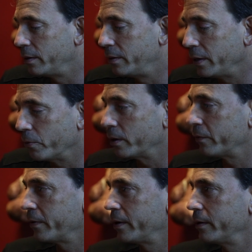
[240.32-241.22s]
they wanted to
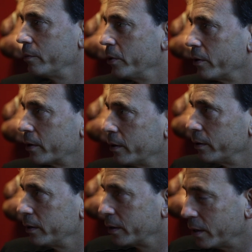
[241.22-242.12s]
fight in America,
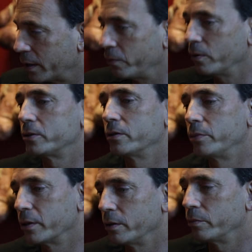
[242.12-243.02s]
and Gennady wants to
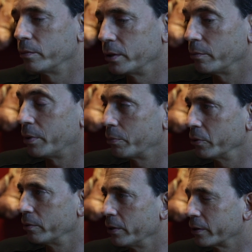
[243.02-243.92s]
become you know,
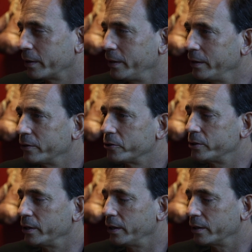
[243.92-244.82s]
popular in America. He
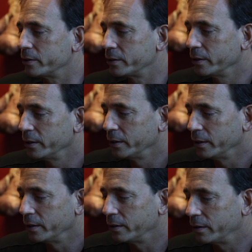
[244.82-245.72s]
understands
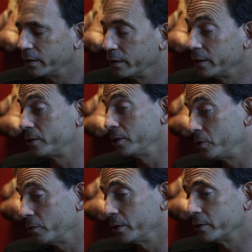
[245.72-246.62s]
Uh, his
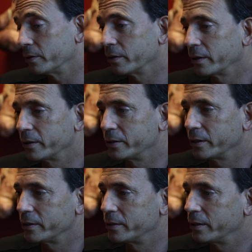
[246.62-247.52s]
situation, like he
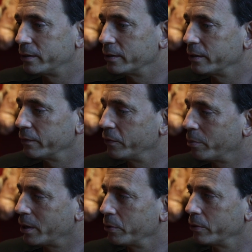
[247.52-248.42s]
says, that uh, if you're
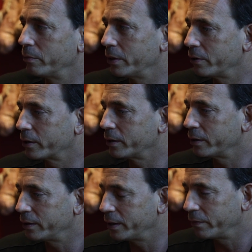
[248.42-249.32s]
popular in
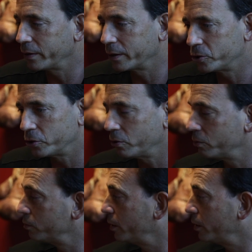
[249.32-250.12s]
America, everything gets shown